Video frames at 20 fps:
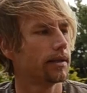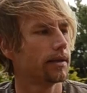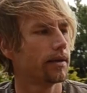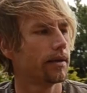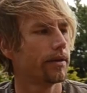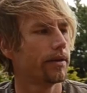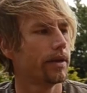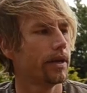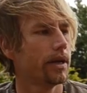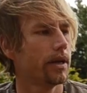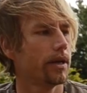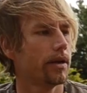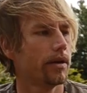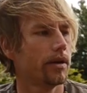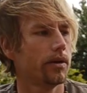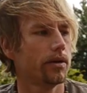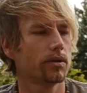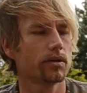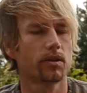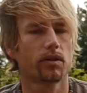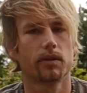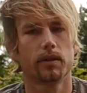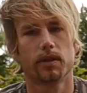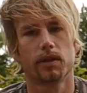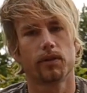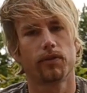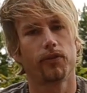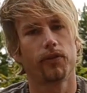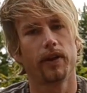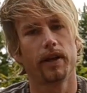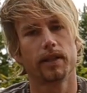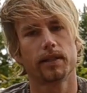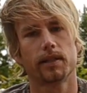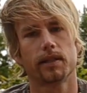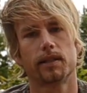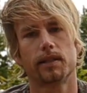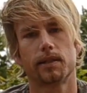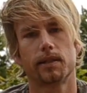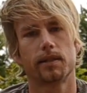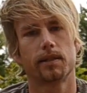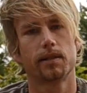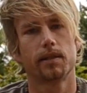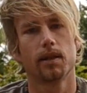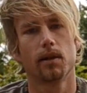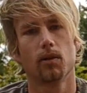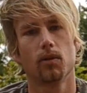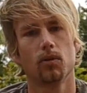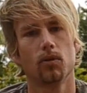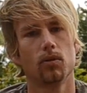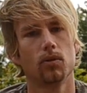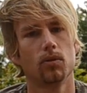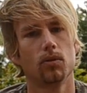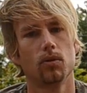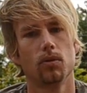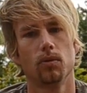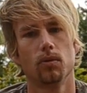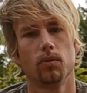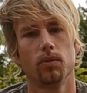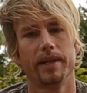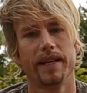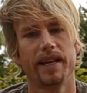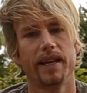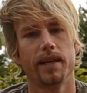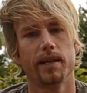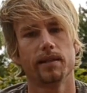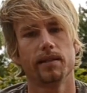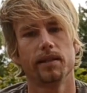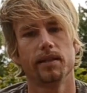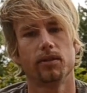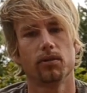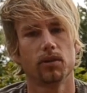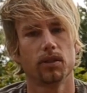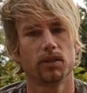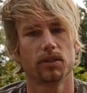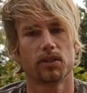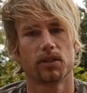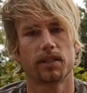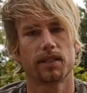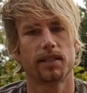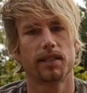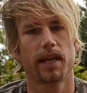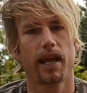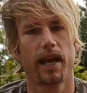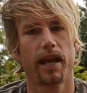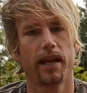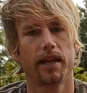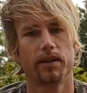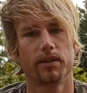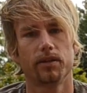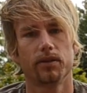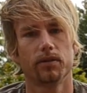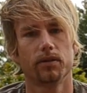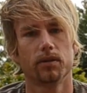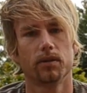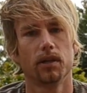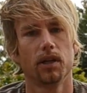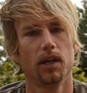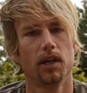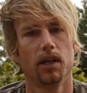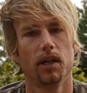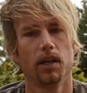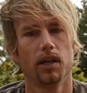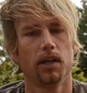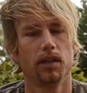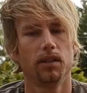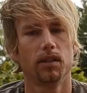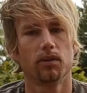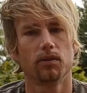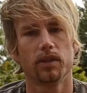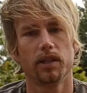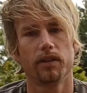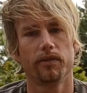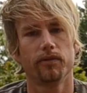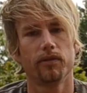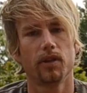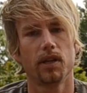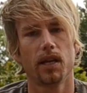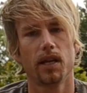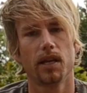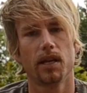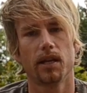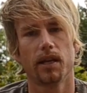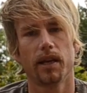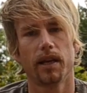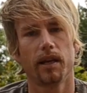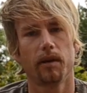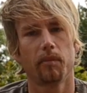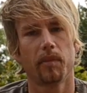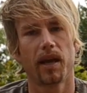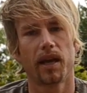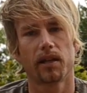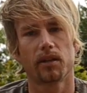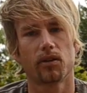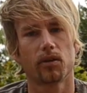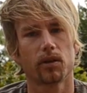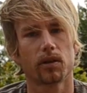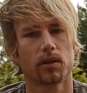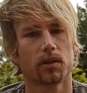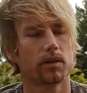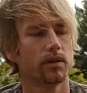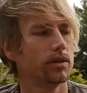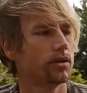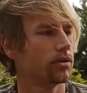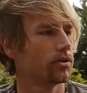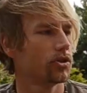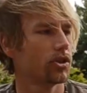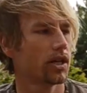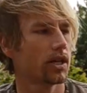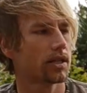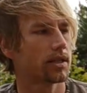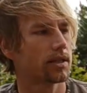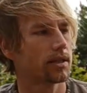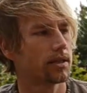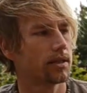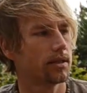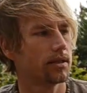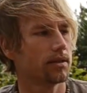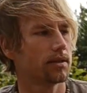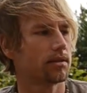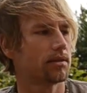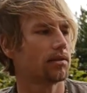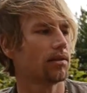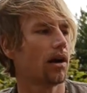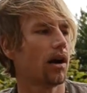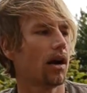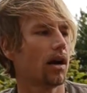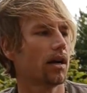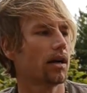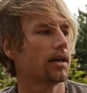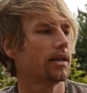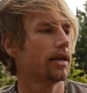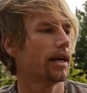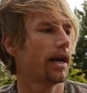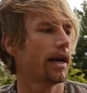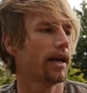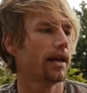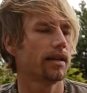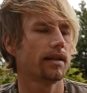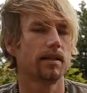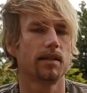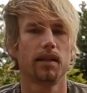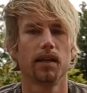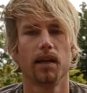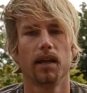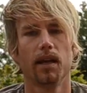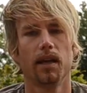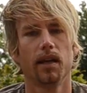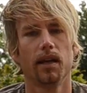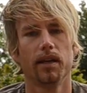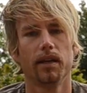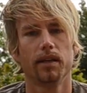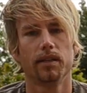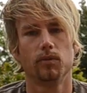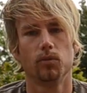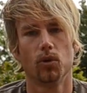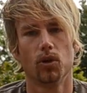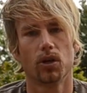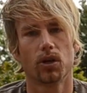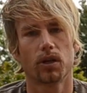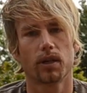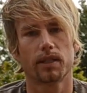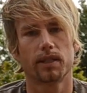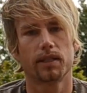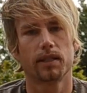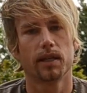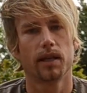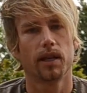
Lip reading: the user interface is so easy to understand. You don't even need a manual, you just start and it works.